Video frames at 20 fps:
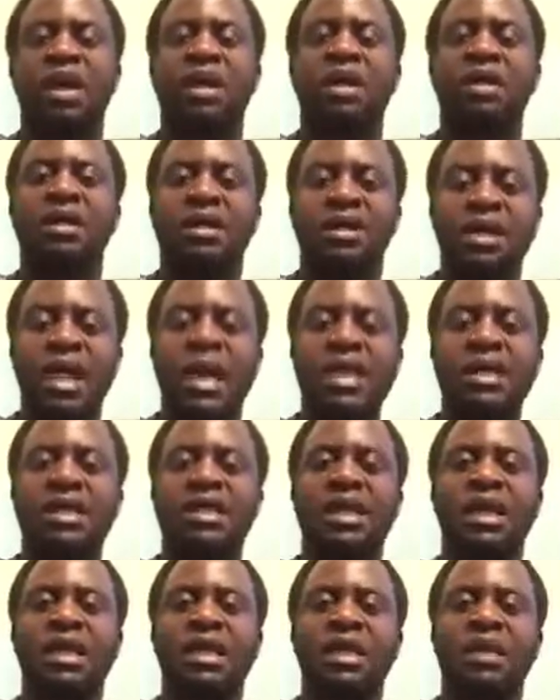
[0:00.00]

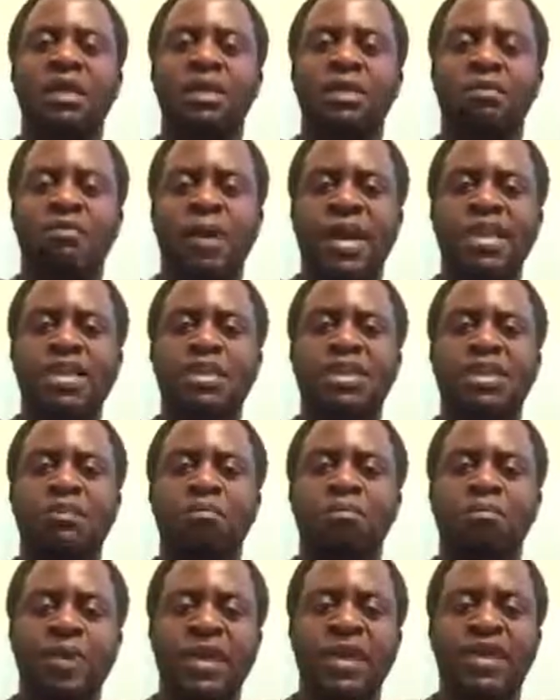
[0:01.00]
that spends
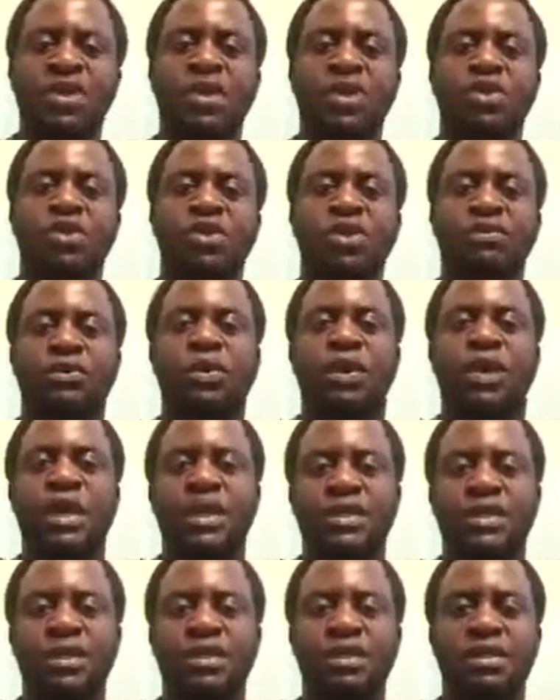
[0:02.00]
billions of
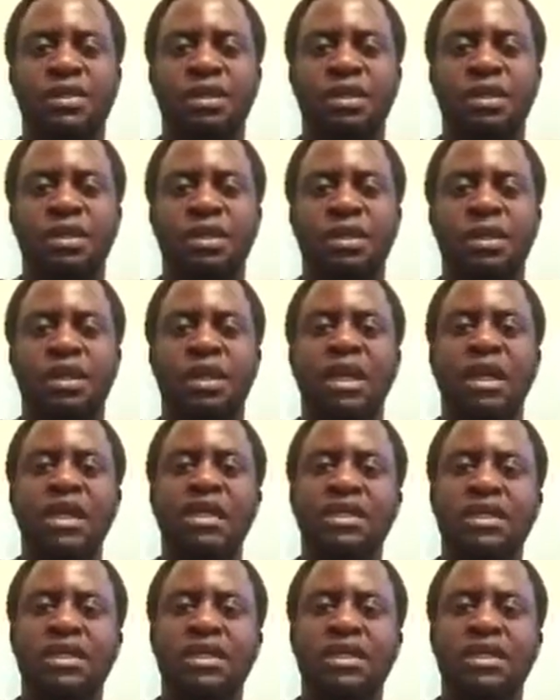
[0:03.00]
dollars in